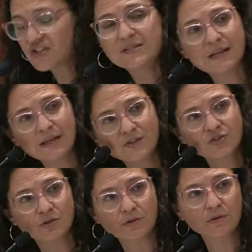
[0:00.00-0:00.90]
She's
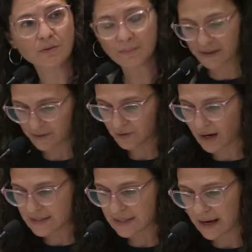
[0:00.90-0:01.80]
injured, her mother
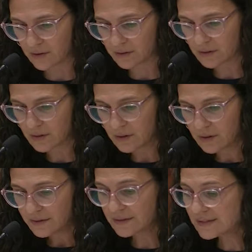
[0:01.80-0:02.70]
cries out.
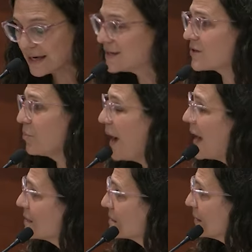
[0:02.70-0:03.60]
The days are
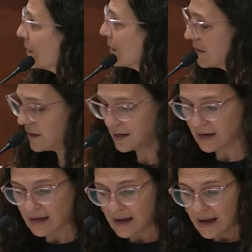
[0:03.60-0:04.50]
passing.
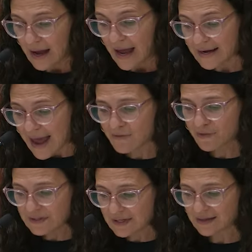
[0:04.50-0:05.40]
And
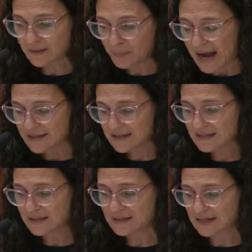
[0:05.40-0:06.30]
every day that
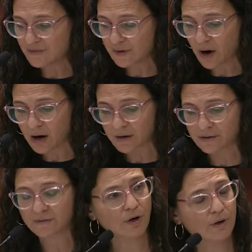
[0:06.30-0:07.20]
passes, it's even
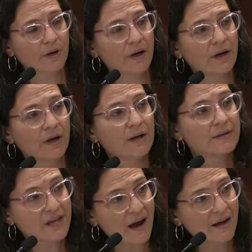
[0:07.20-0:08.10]
harder for her.
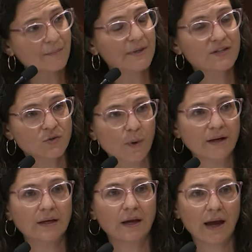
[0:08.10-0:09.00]
Time is
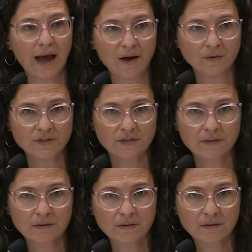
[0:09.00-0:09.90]
running
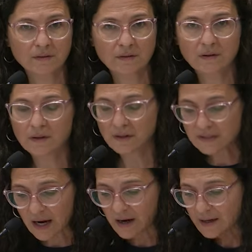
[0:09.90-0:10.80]
out.
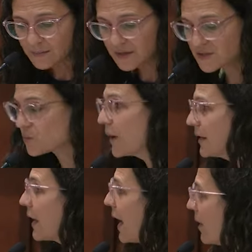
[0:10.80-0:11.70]
Time is
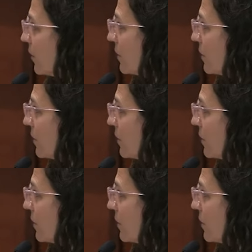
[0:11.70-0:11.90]
running